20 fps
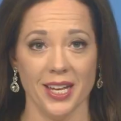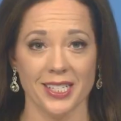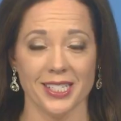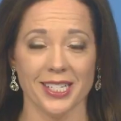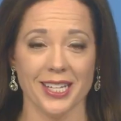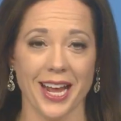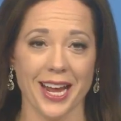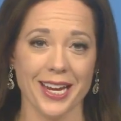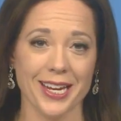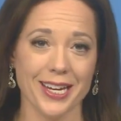
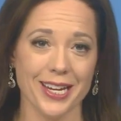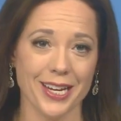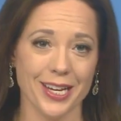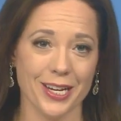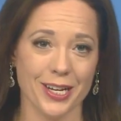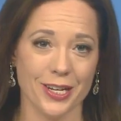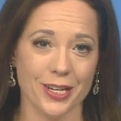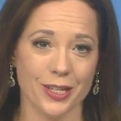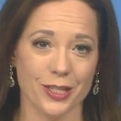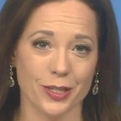
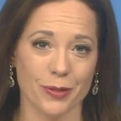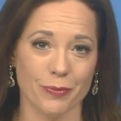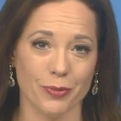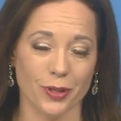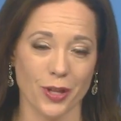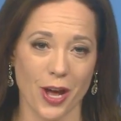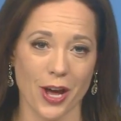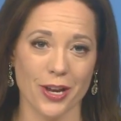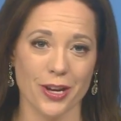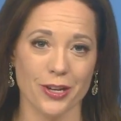Today is
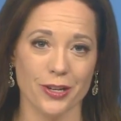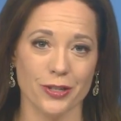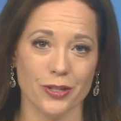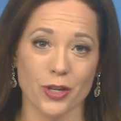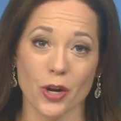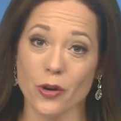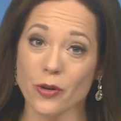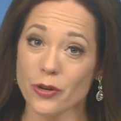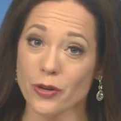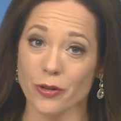Blood
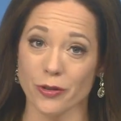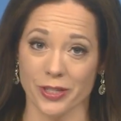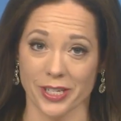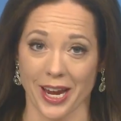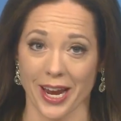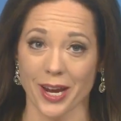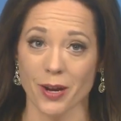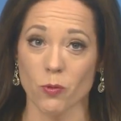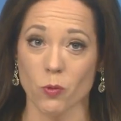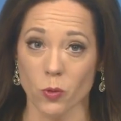Donor
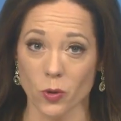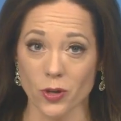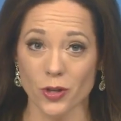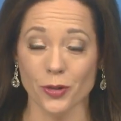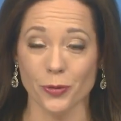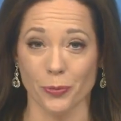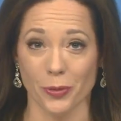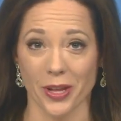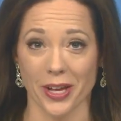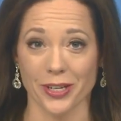Day,
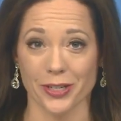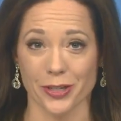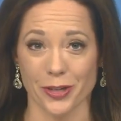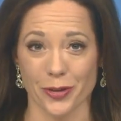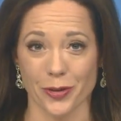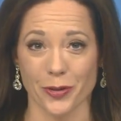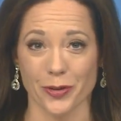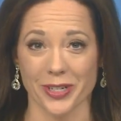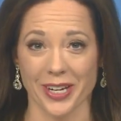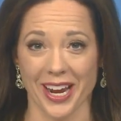World Blood
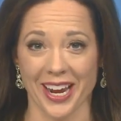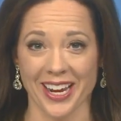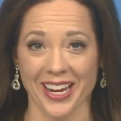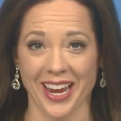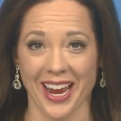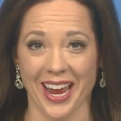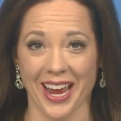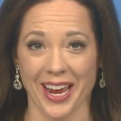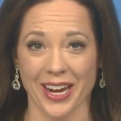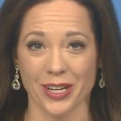Donor Day,
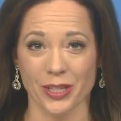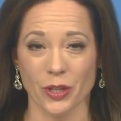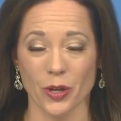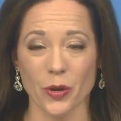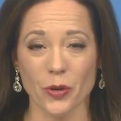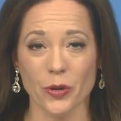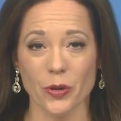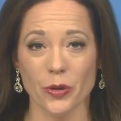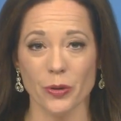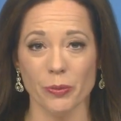and
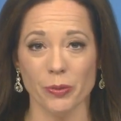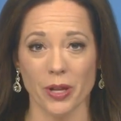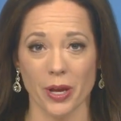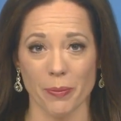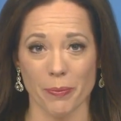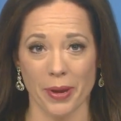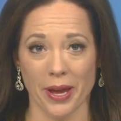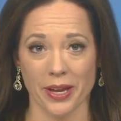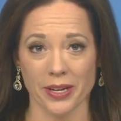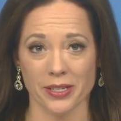local
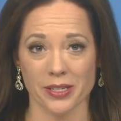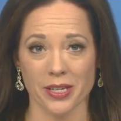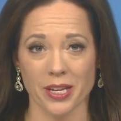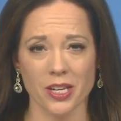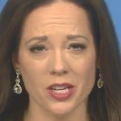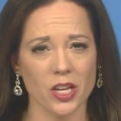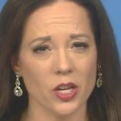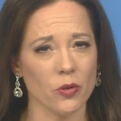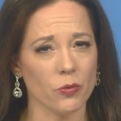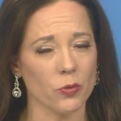blood banks
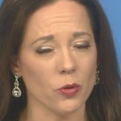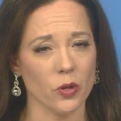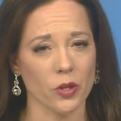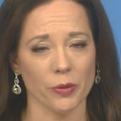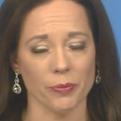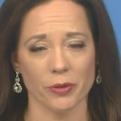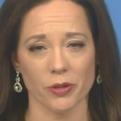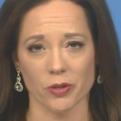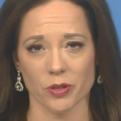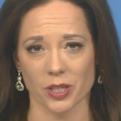need you to roll
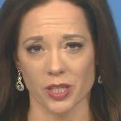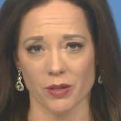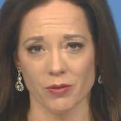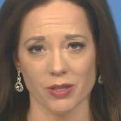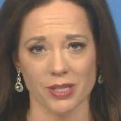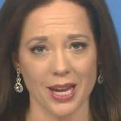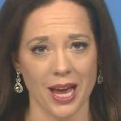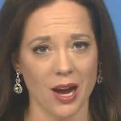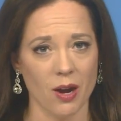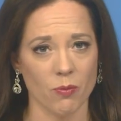up your sleeves
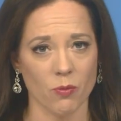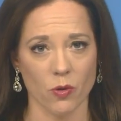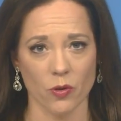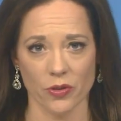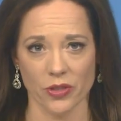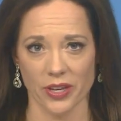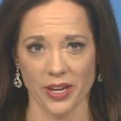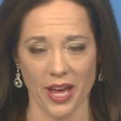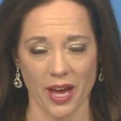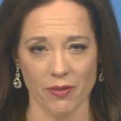now more
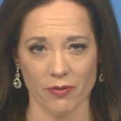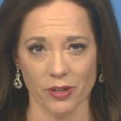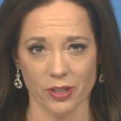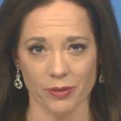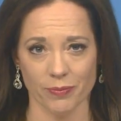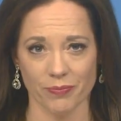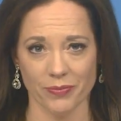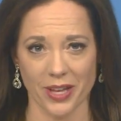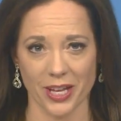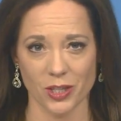than ever.
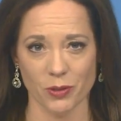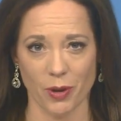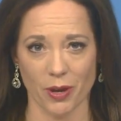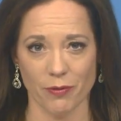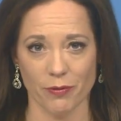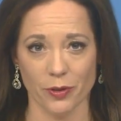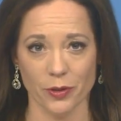That's why